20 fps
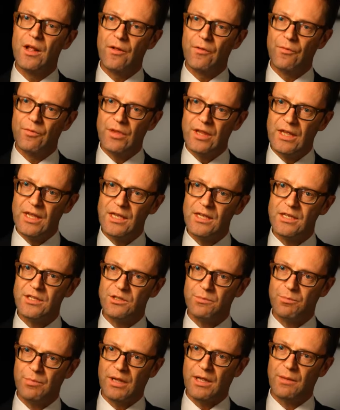
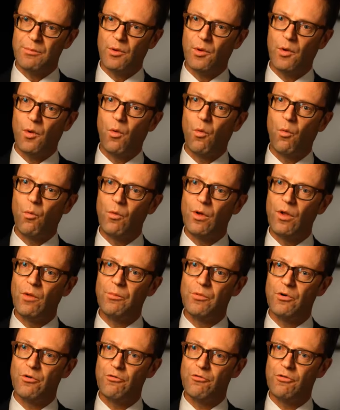These people will
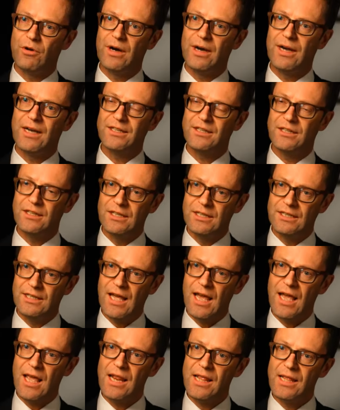provide
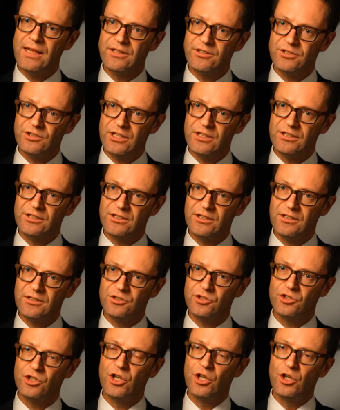daily
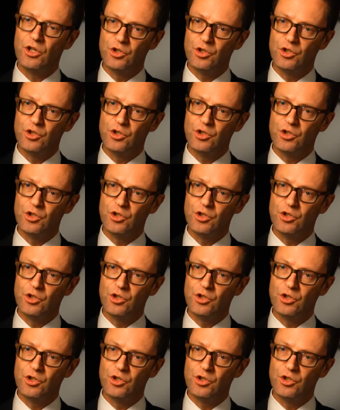assistance